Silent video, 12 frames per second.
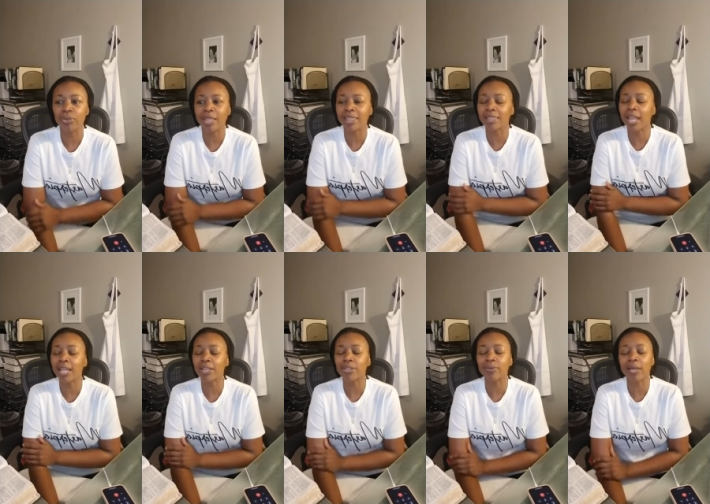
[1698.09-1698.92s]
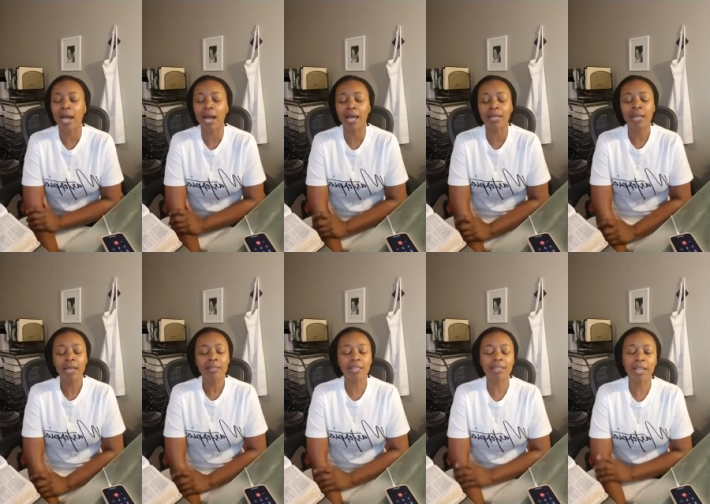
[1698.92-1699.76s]
I thank you, God,
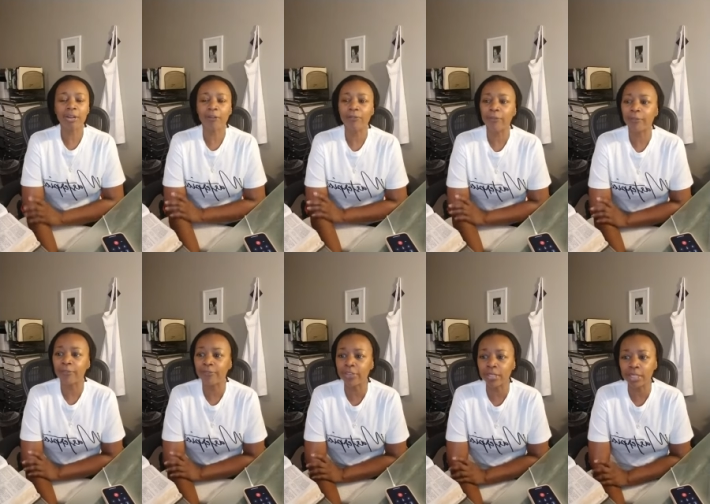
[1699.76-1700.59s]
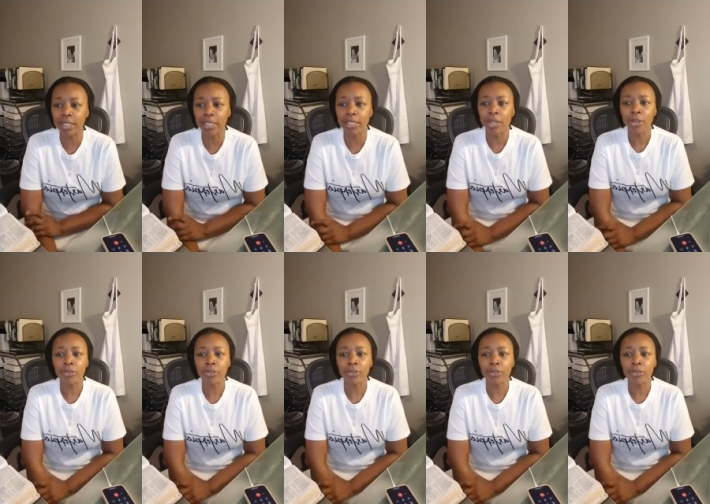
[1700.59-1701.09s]
that they are fulfilling